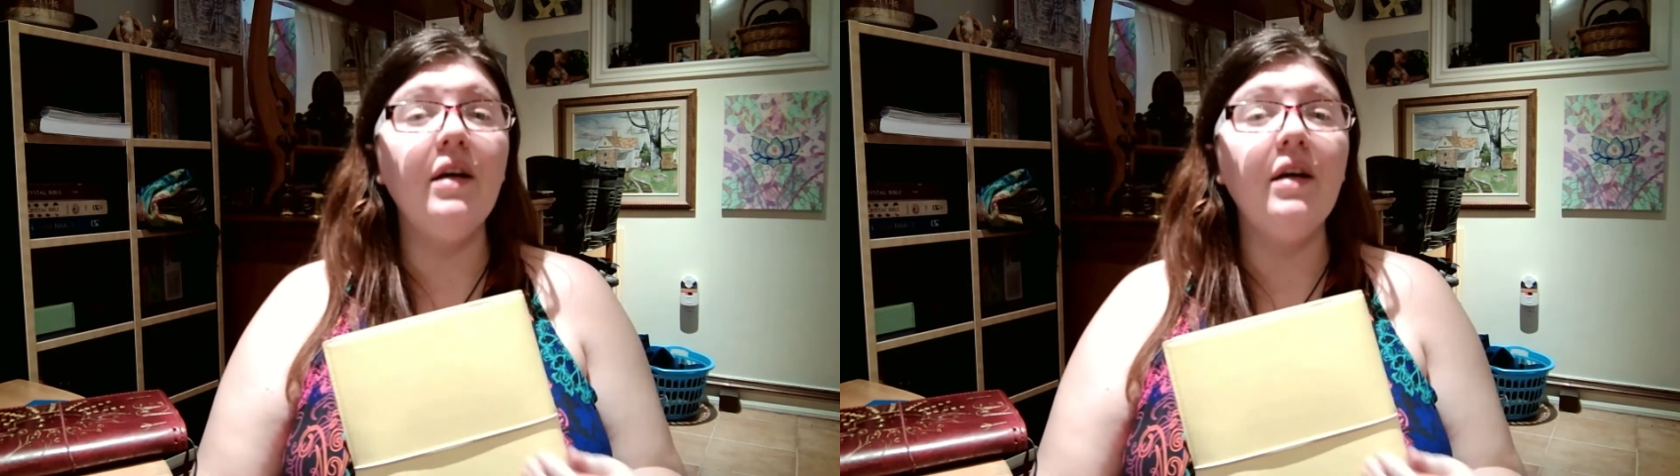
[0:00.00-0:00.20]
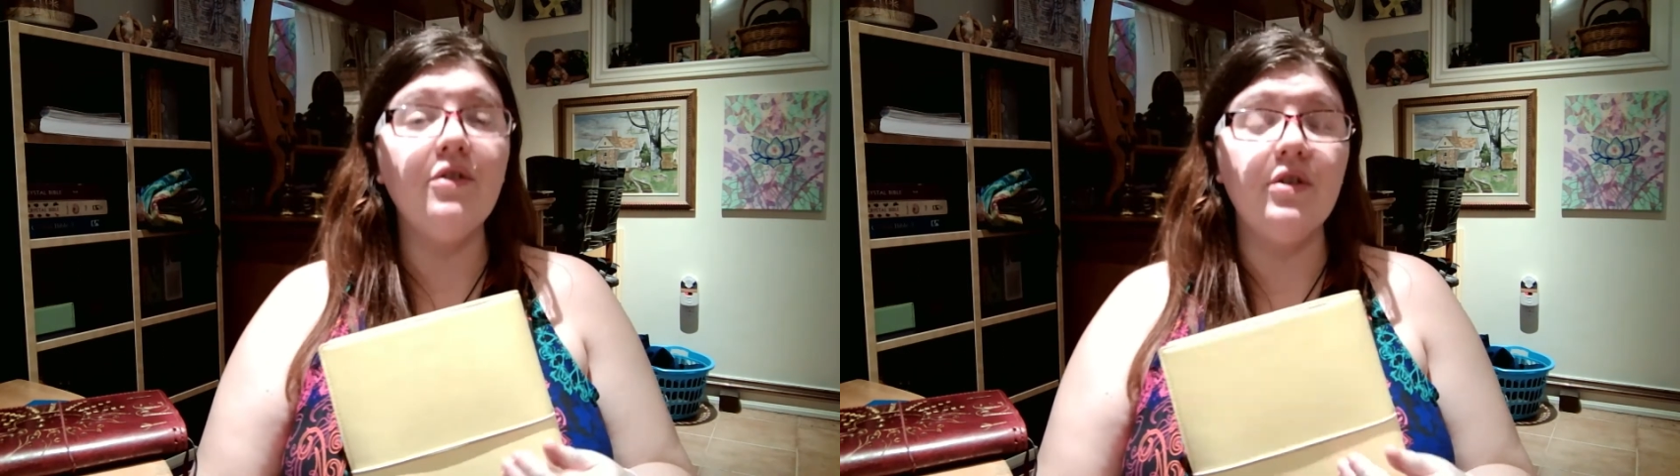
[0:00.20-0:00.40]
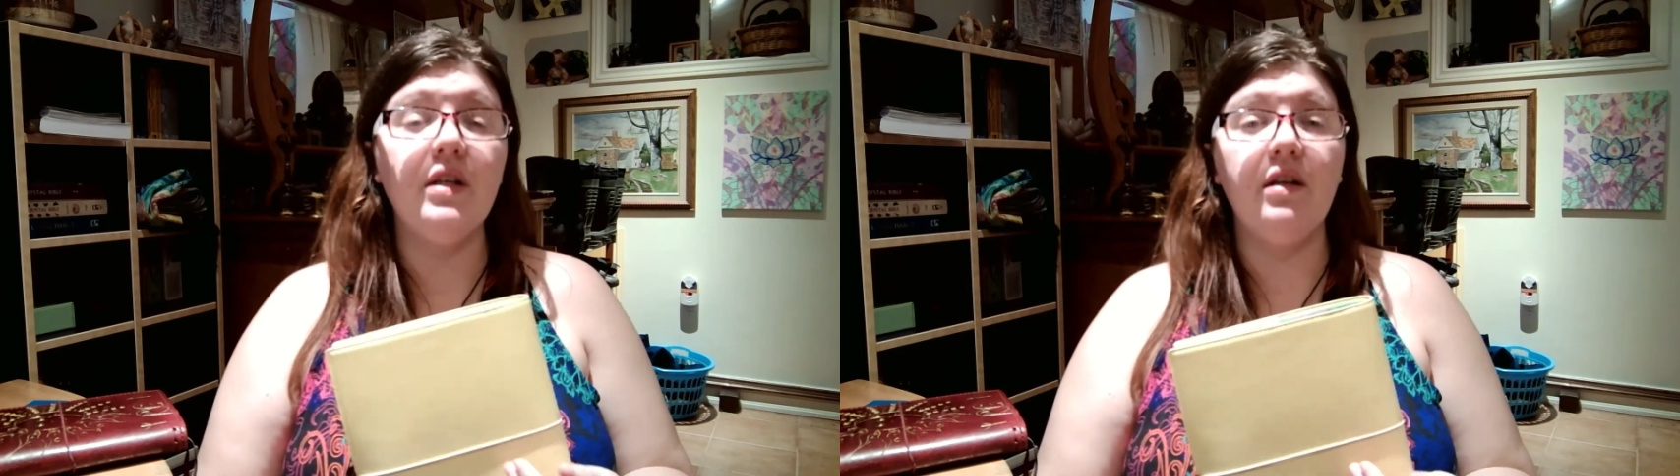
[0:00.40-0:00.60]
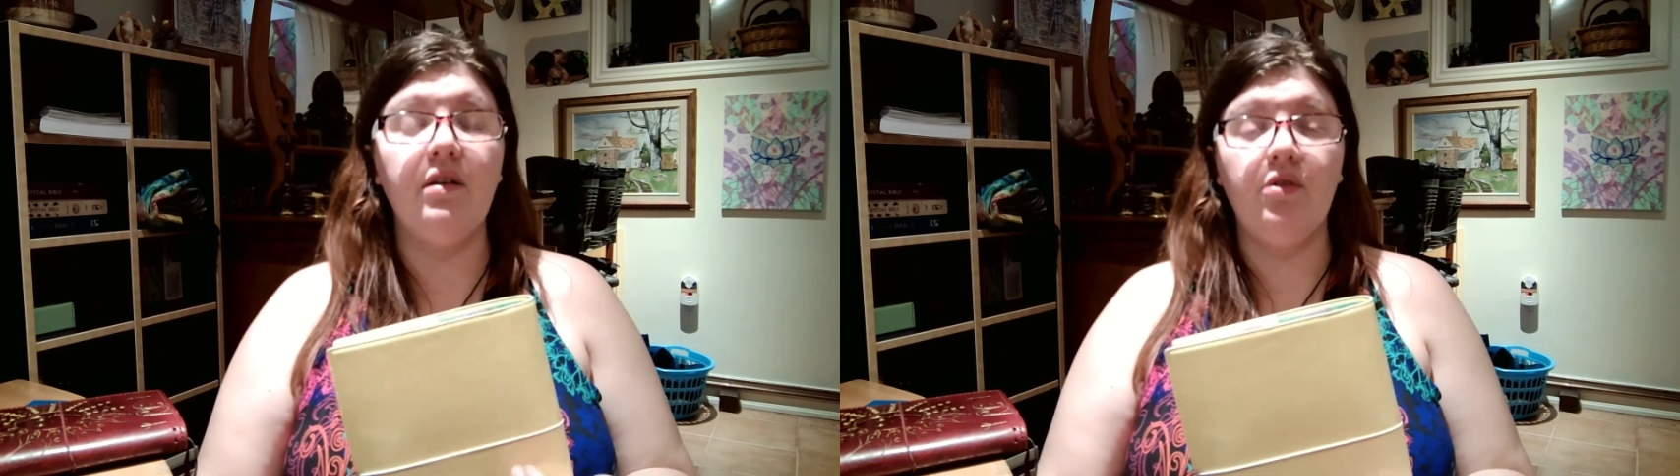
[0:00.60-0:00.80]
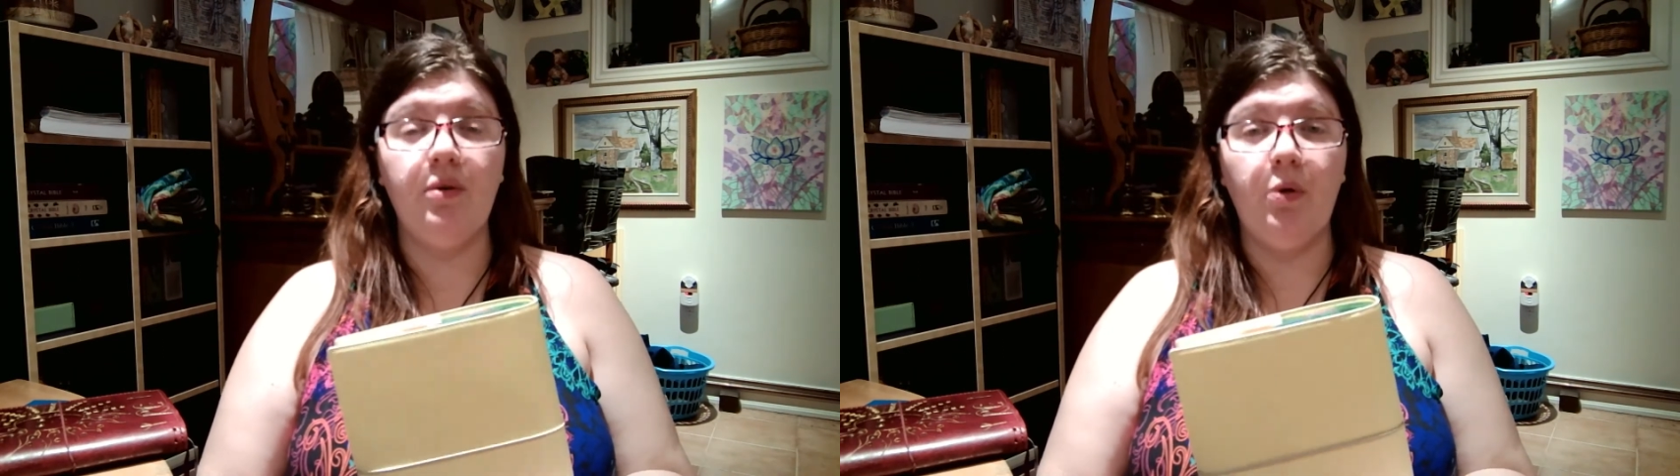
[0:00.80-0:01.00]
understand a
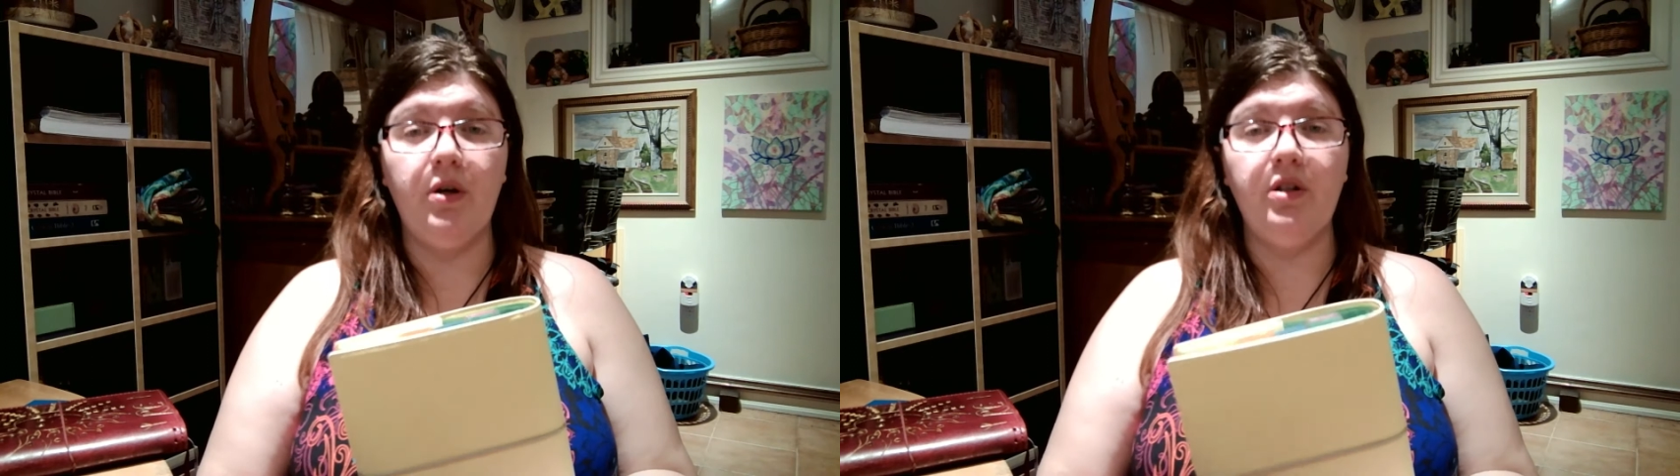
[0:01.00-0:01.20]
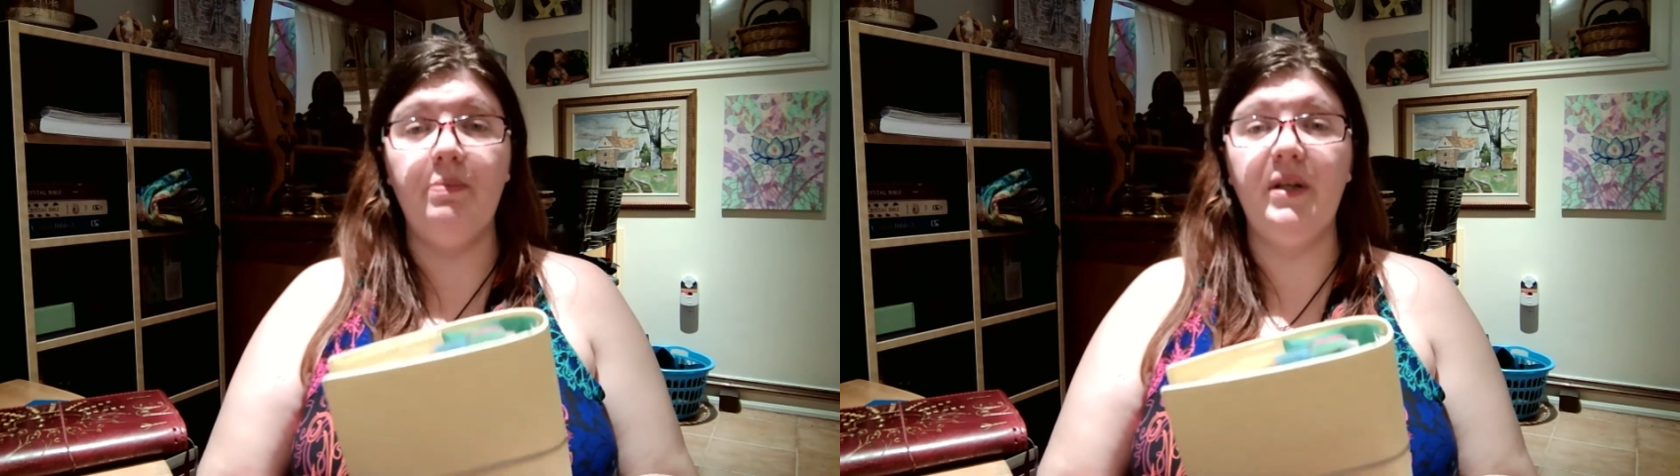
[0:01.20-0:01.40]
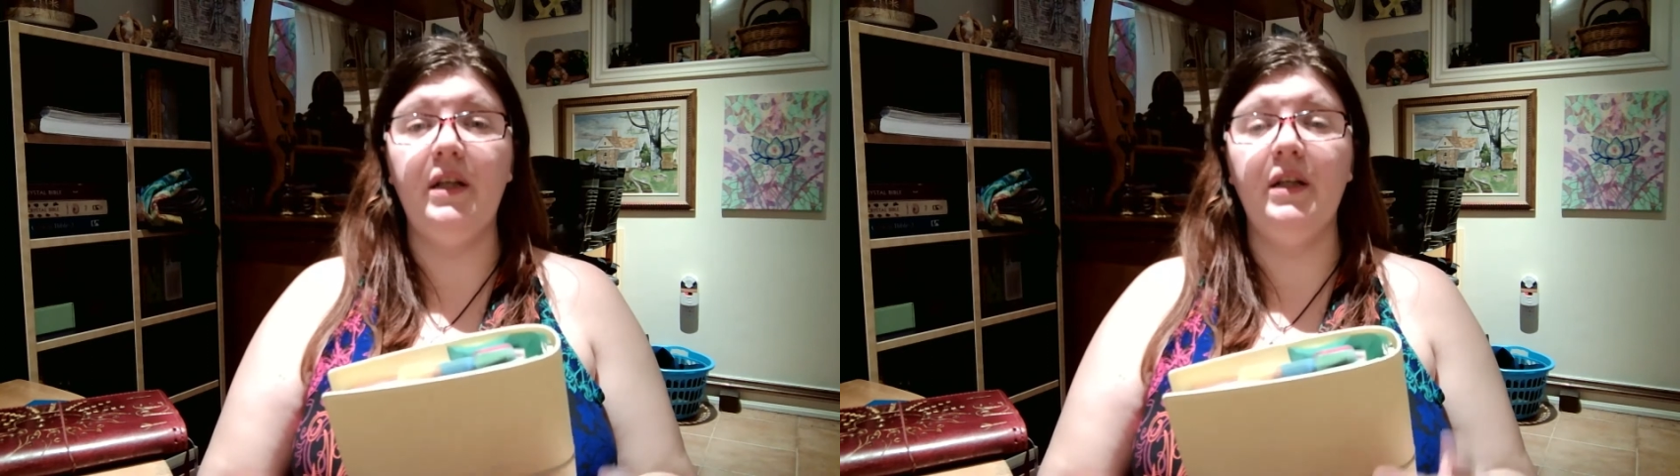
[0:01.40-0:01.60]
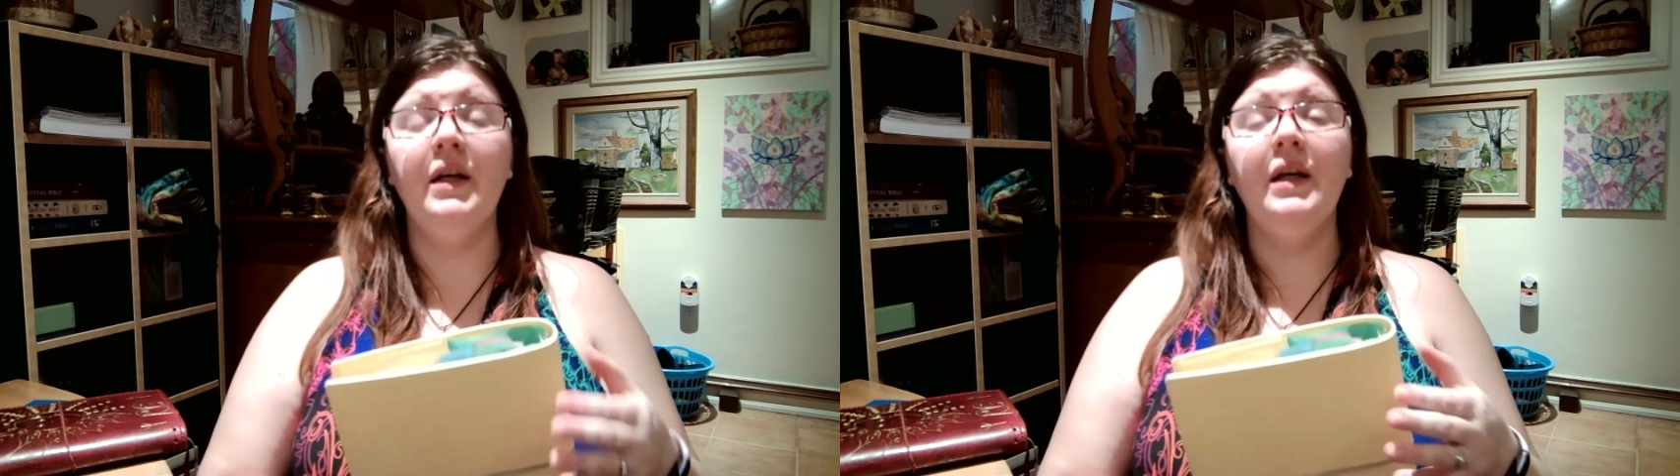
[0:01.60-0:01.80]
grimoire to be,